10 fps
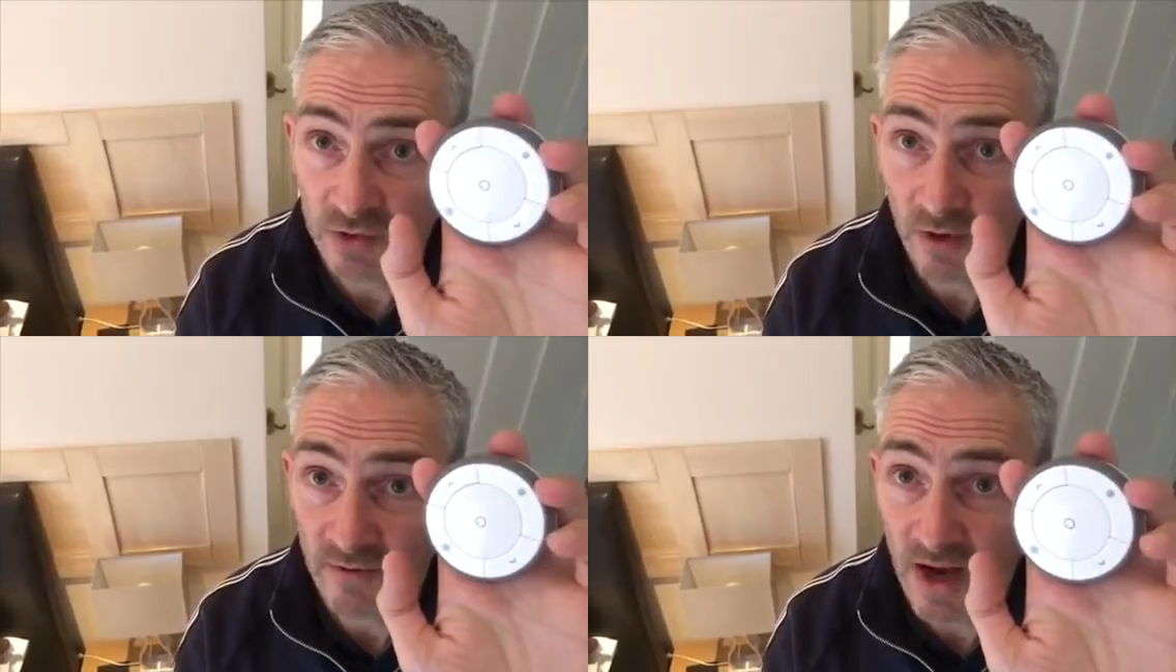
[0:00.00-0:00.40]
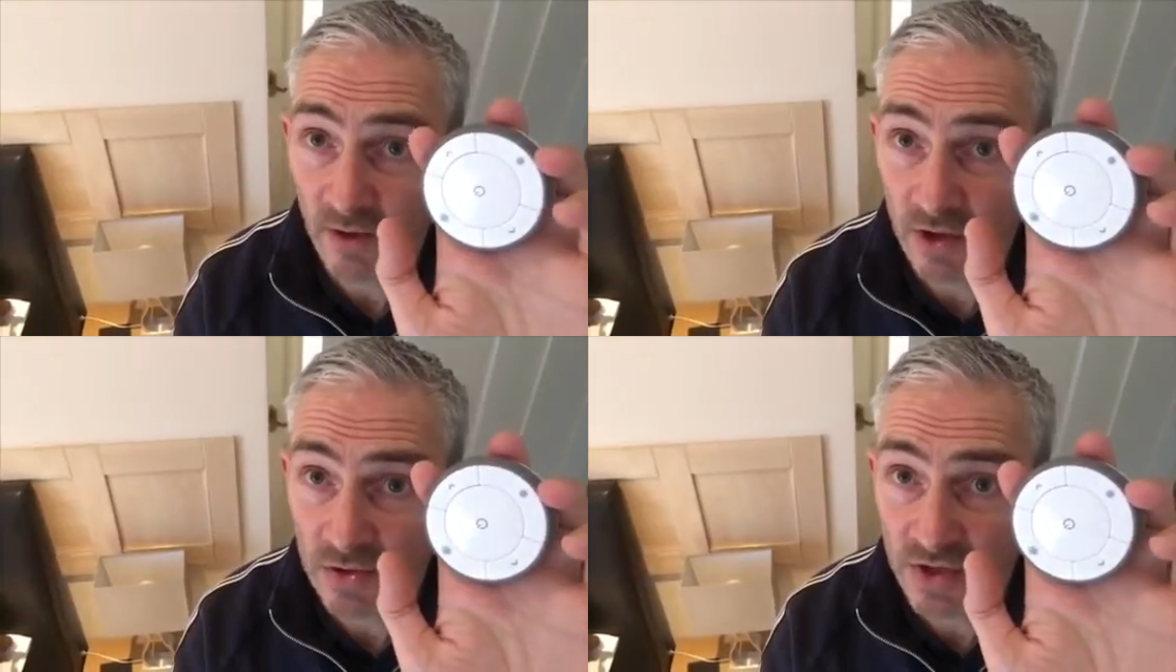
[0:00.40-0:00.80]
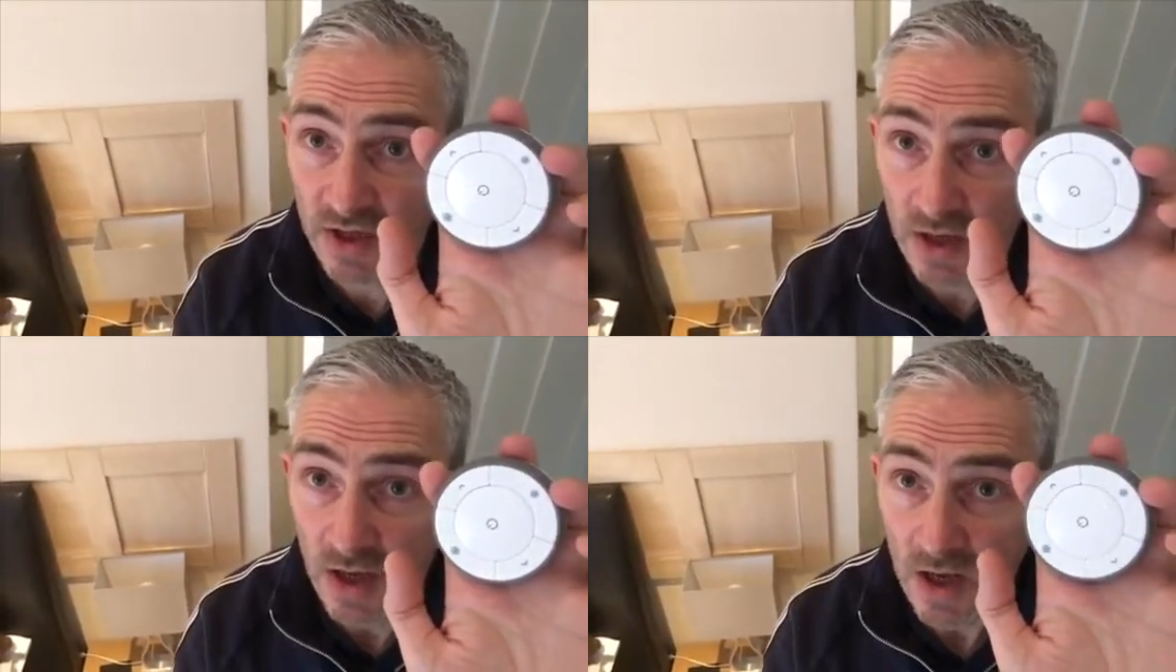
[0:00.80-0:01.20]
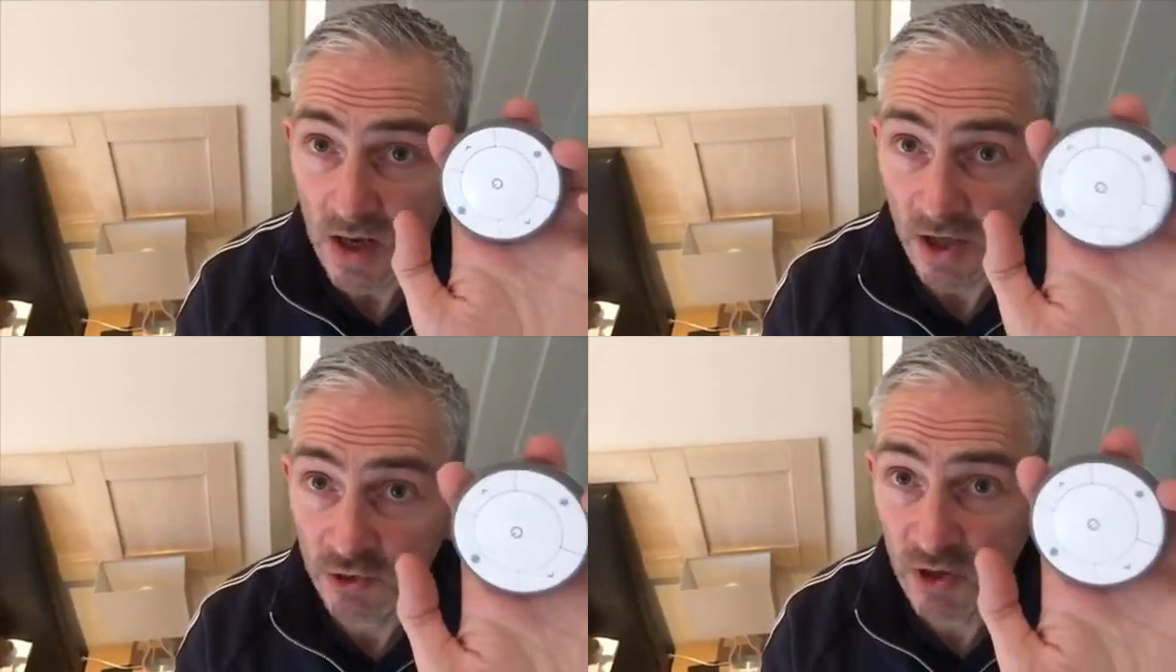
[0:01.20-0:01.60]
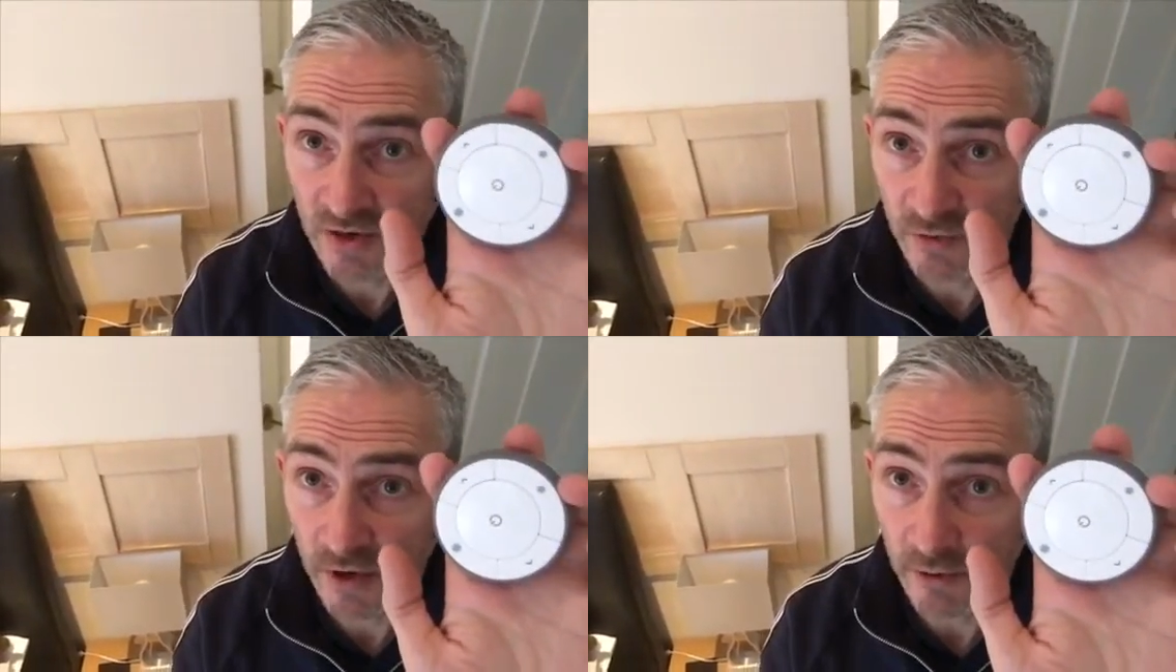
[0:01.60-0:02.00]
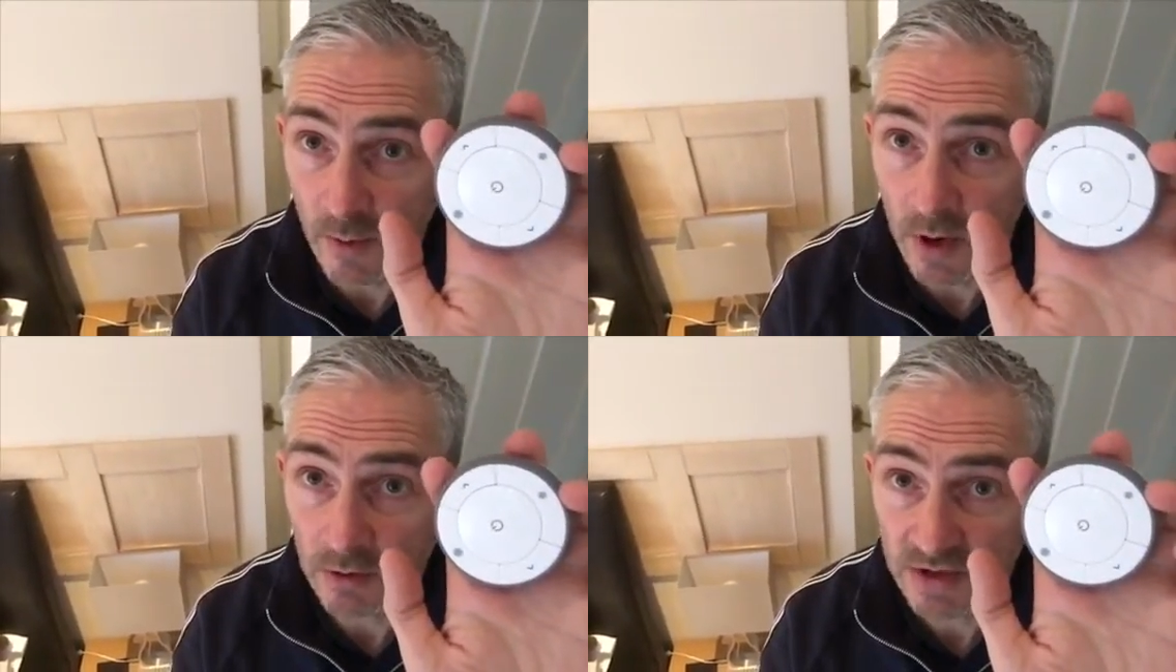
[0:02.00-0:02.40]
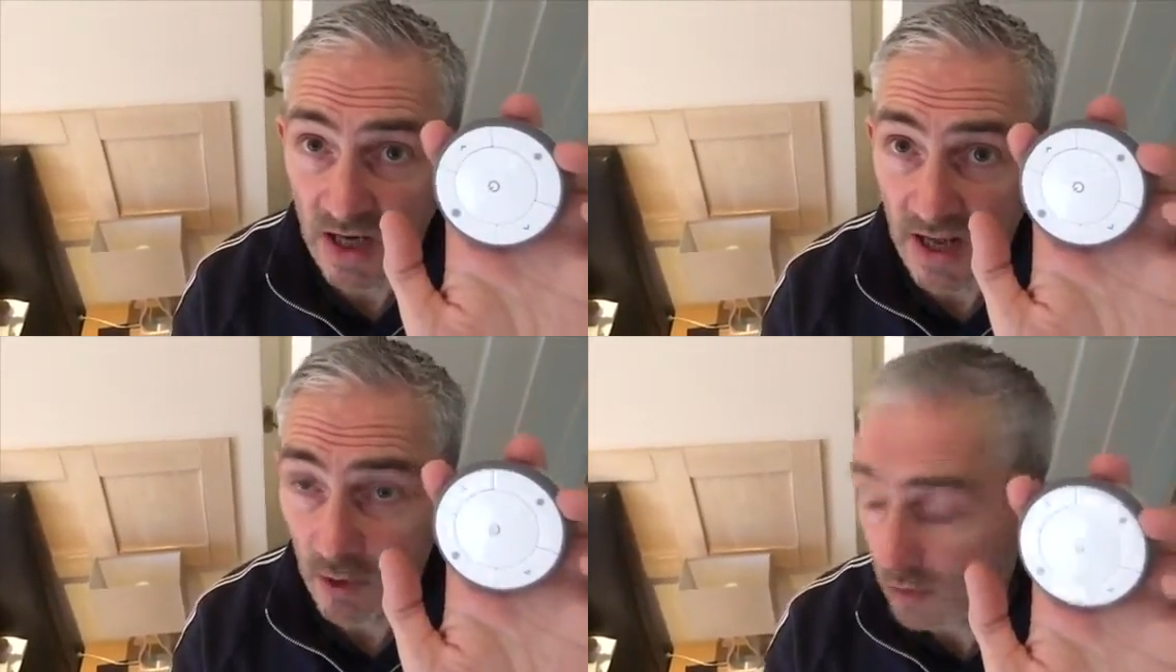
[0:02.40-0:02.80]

So I'm now using a Tradfri remote, and